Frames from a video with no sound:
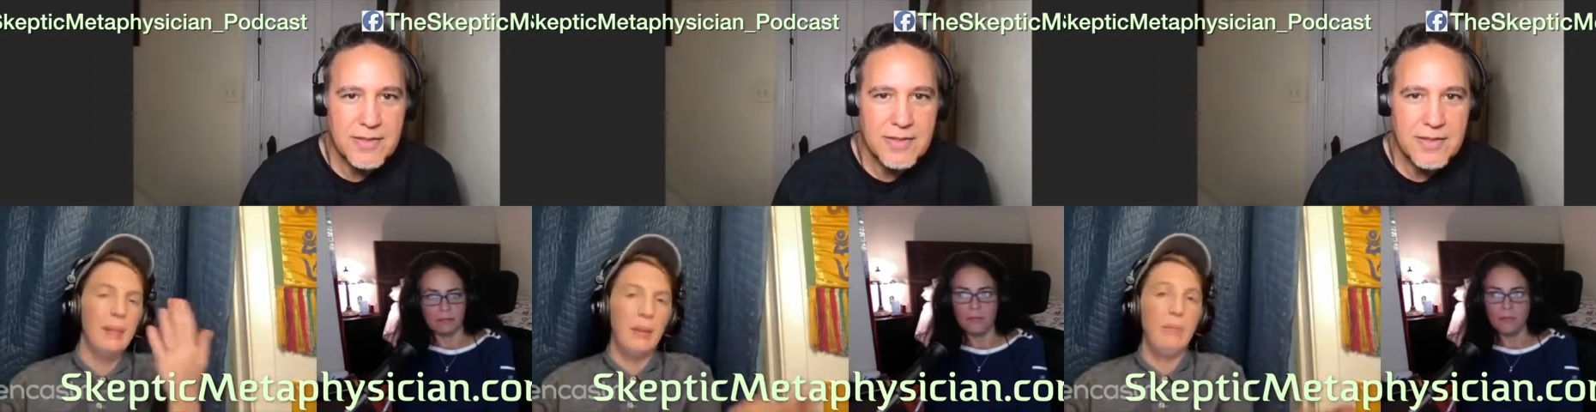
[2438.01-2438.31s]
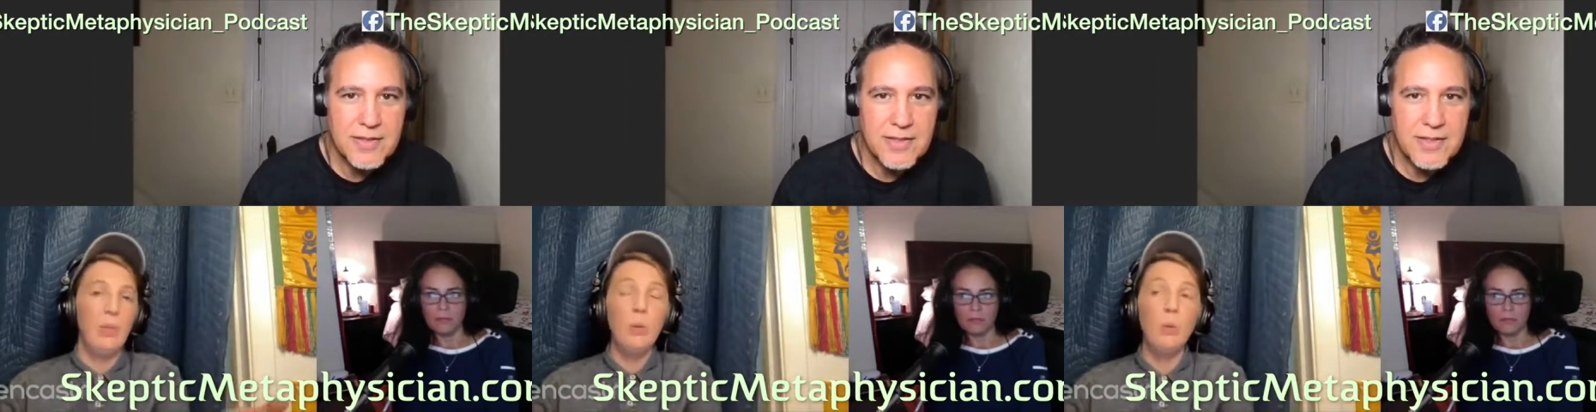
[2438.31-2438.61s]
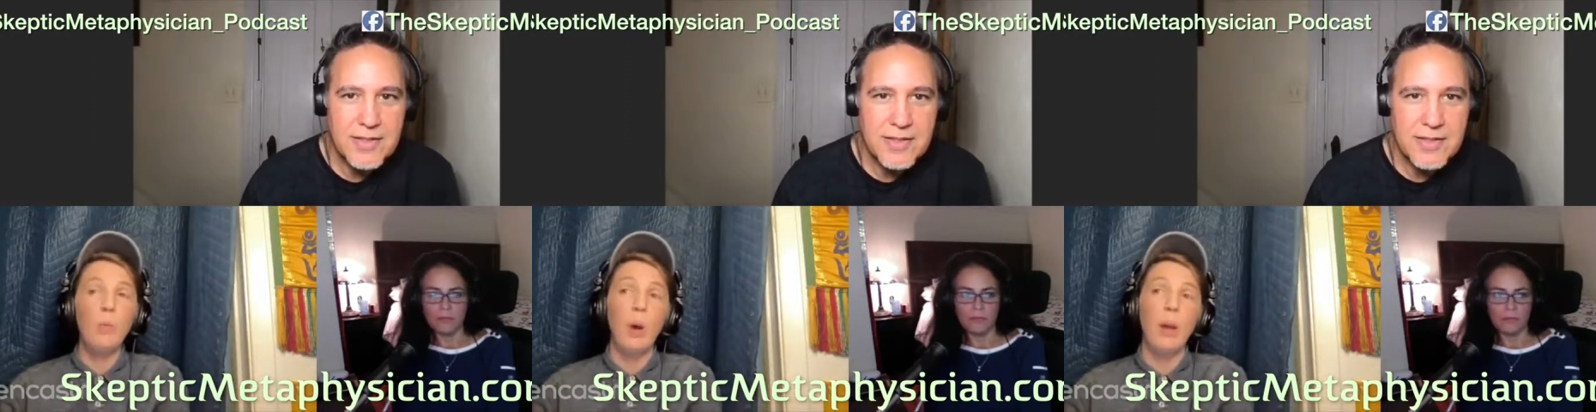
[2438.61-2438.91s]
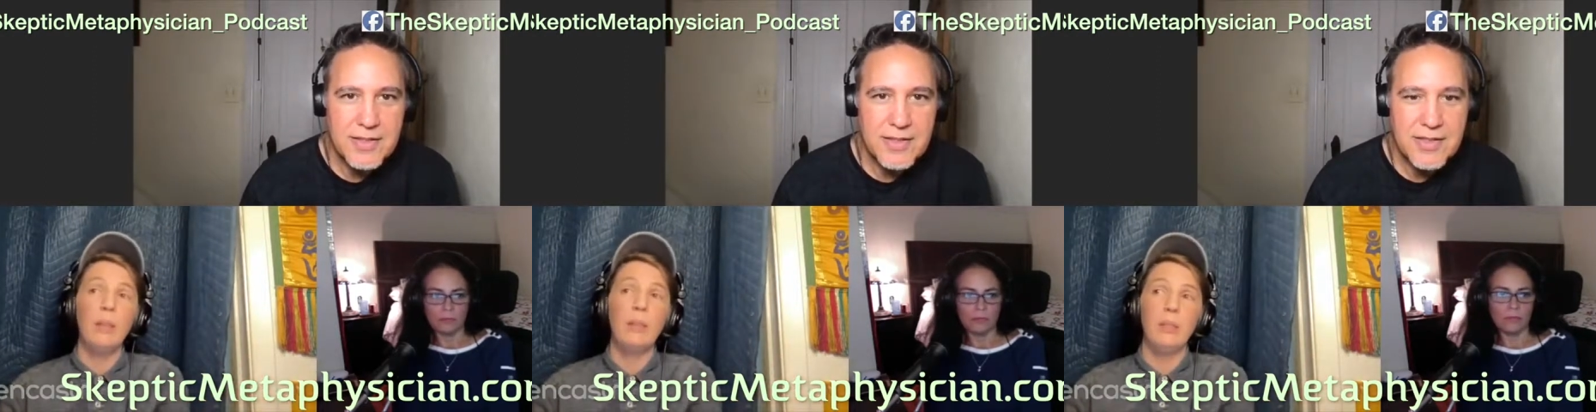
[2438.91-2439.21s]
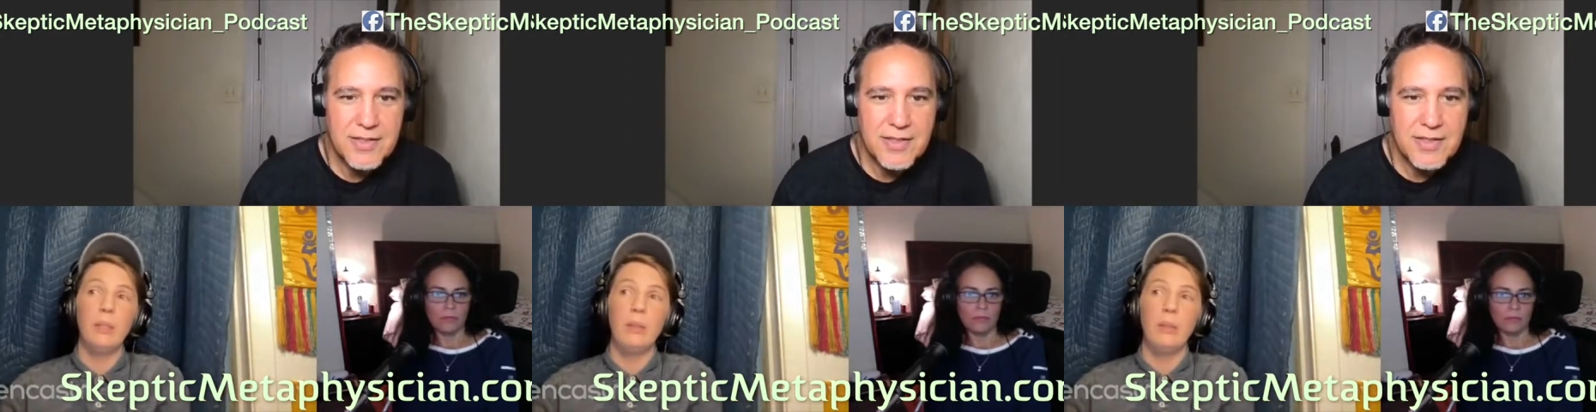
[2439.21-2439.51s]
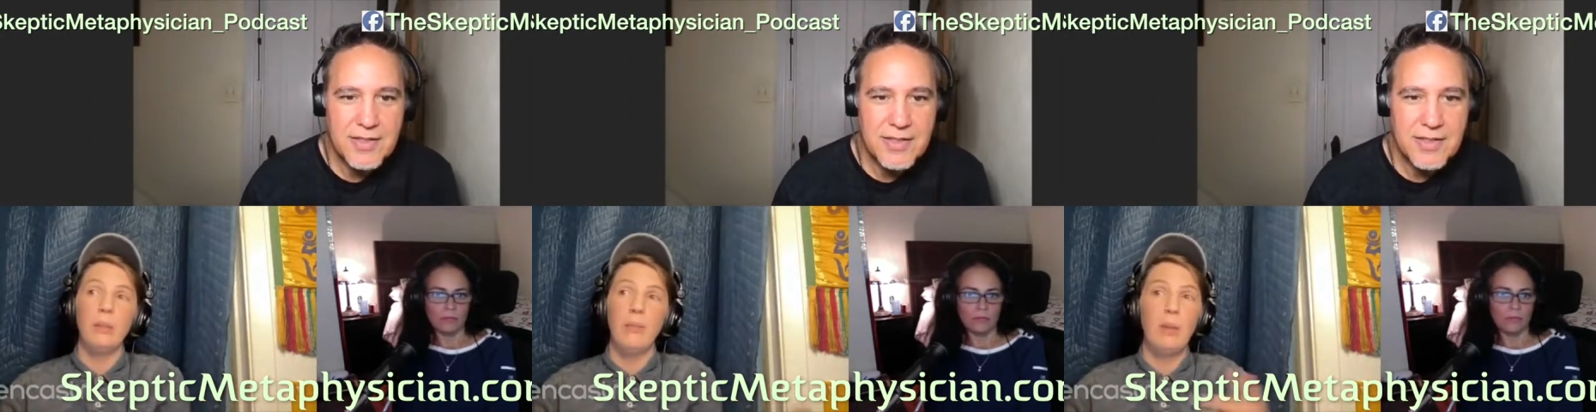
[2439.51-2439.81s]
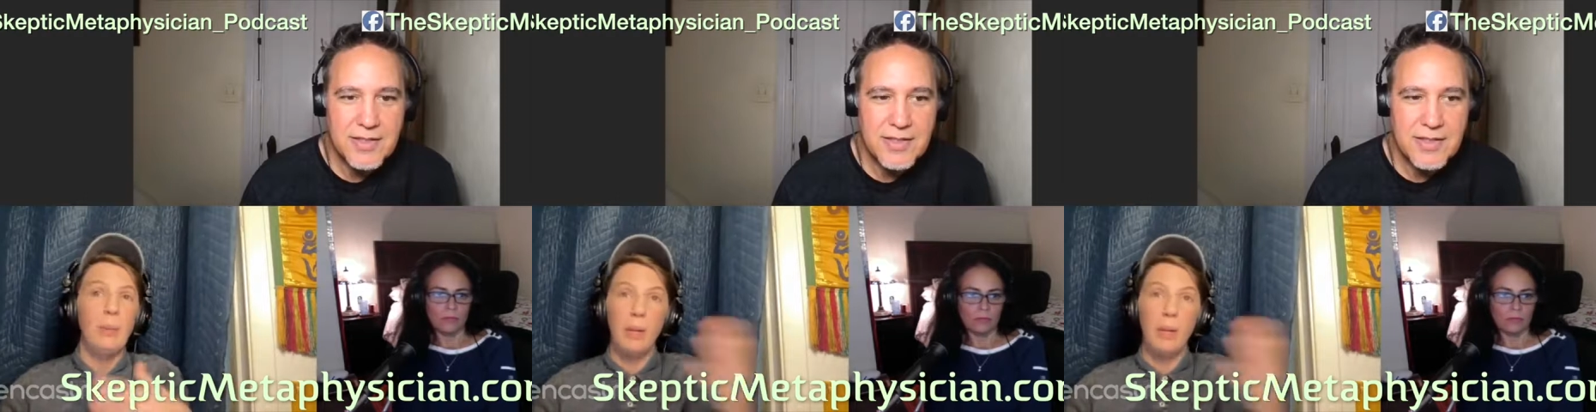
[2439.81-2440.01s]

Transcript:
Speaker 1: And then if you want to,